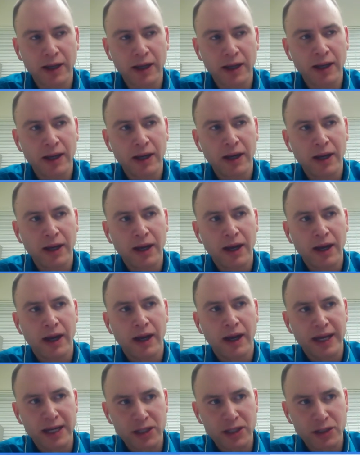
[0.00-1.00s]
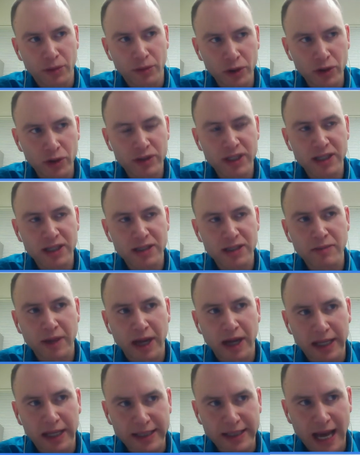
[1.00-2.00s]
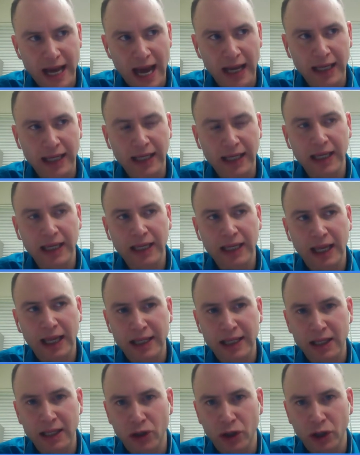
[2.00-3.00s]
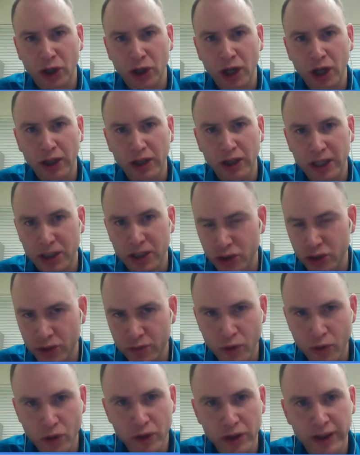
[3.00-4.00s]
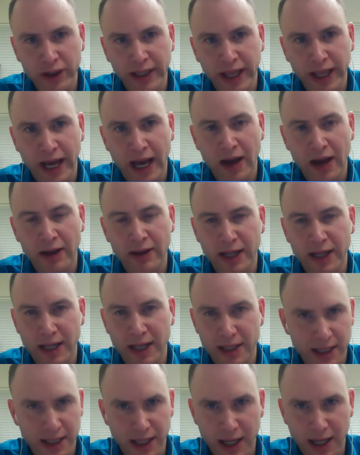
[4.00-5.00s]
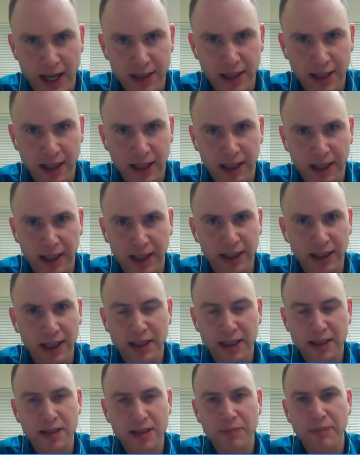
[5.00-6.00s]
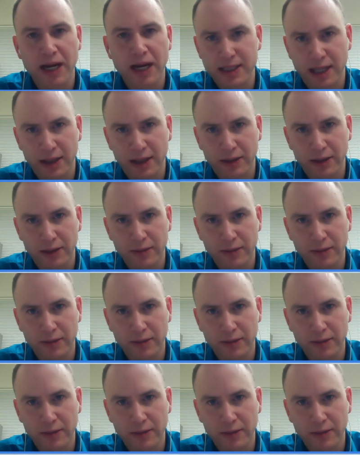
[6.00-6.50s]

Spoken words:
That is your immune system attacking it, and then your gut is just broken down as like an innocent bystander.